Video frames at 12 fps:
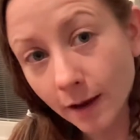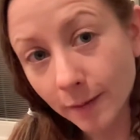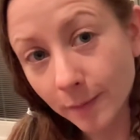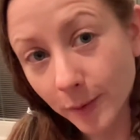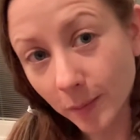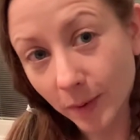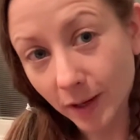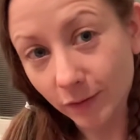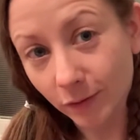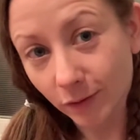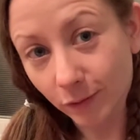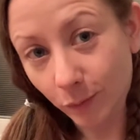Being
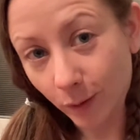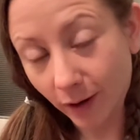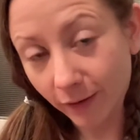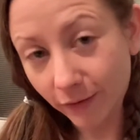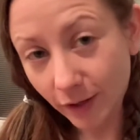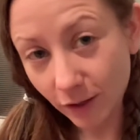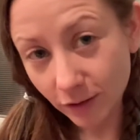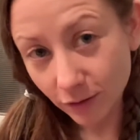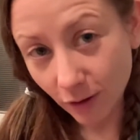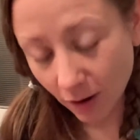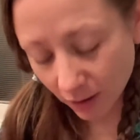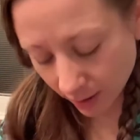mindful of where our fingers
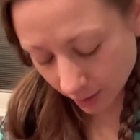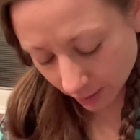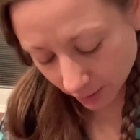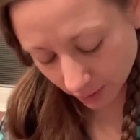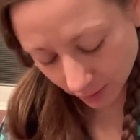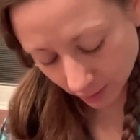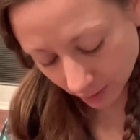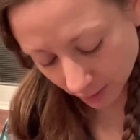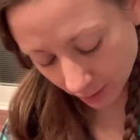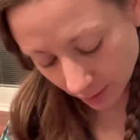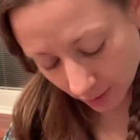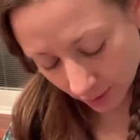are,
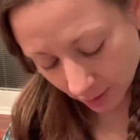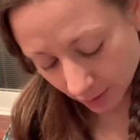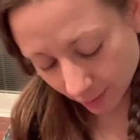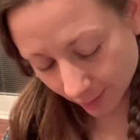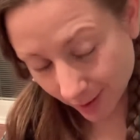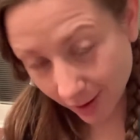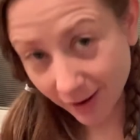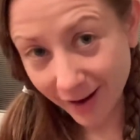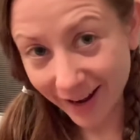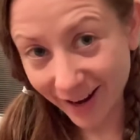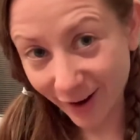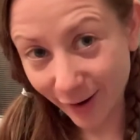where our
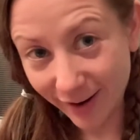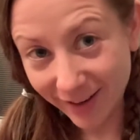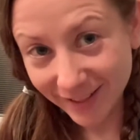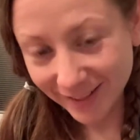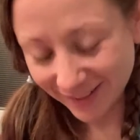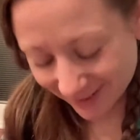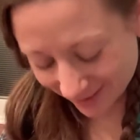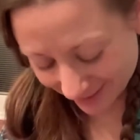hair is.